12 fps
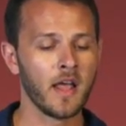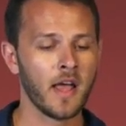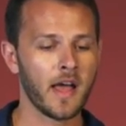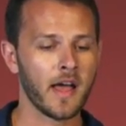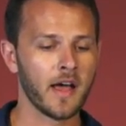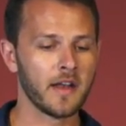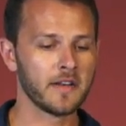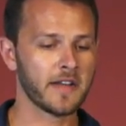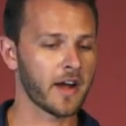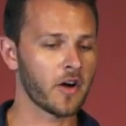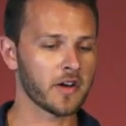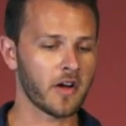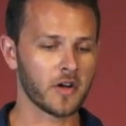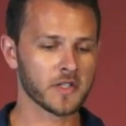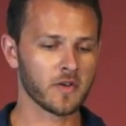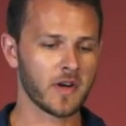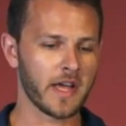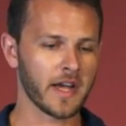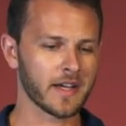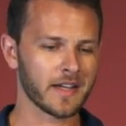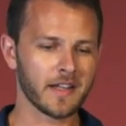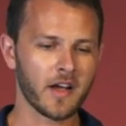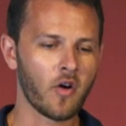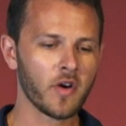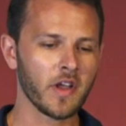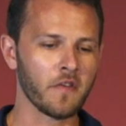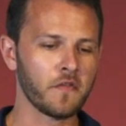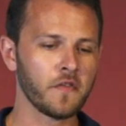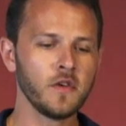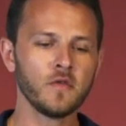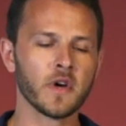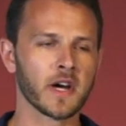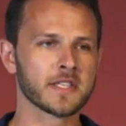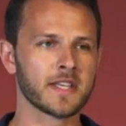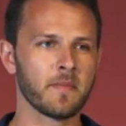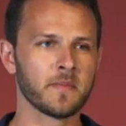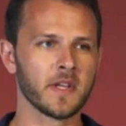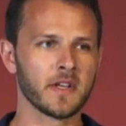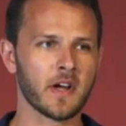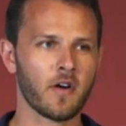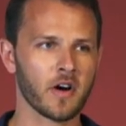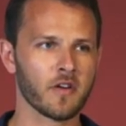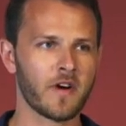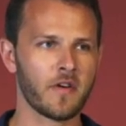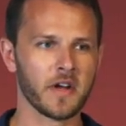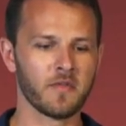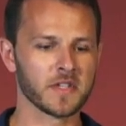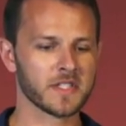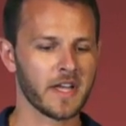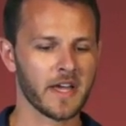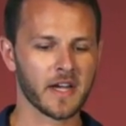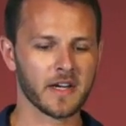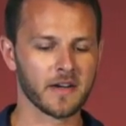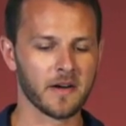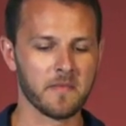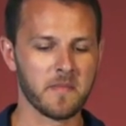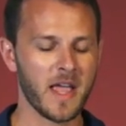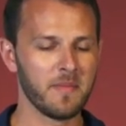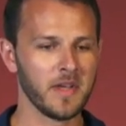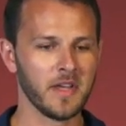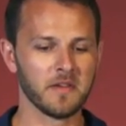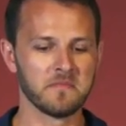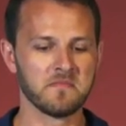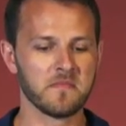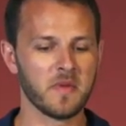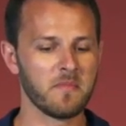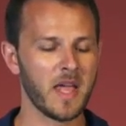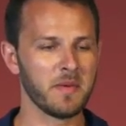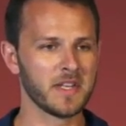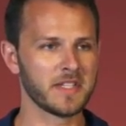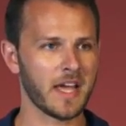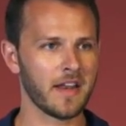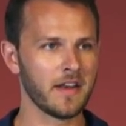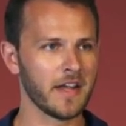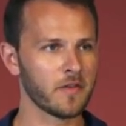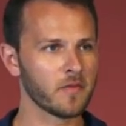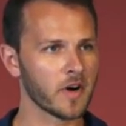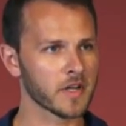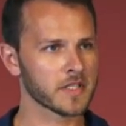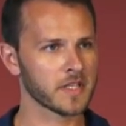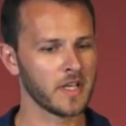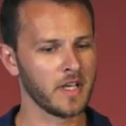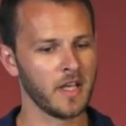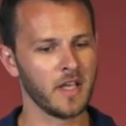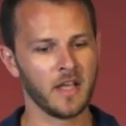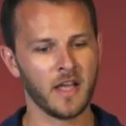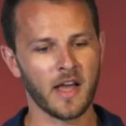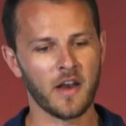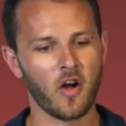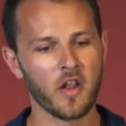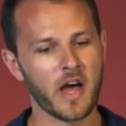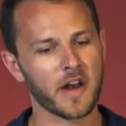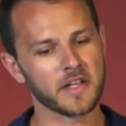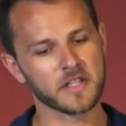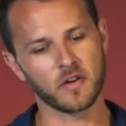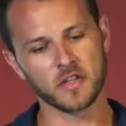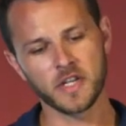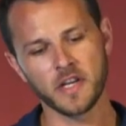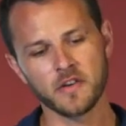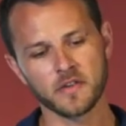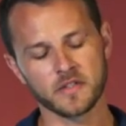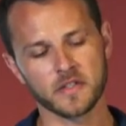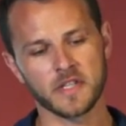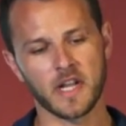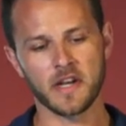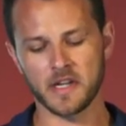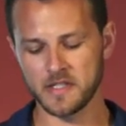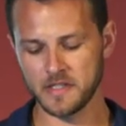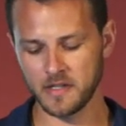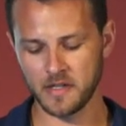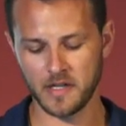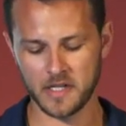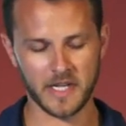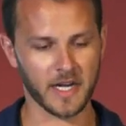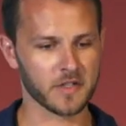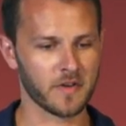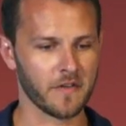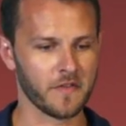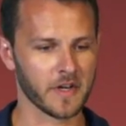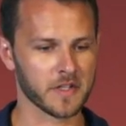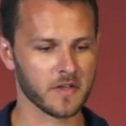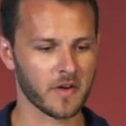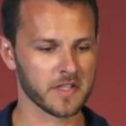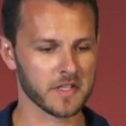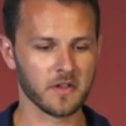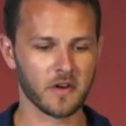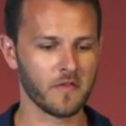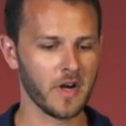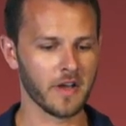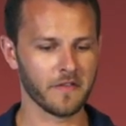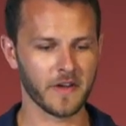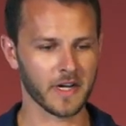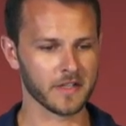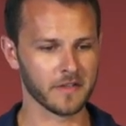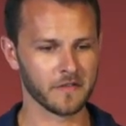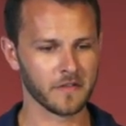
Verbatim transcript: And they got also like only a few accepted our query. It was like uh, maybe, maybe 10 networks. And all the others continues to send us the attack traffic. So this is not really effective.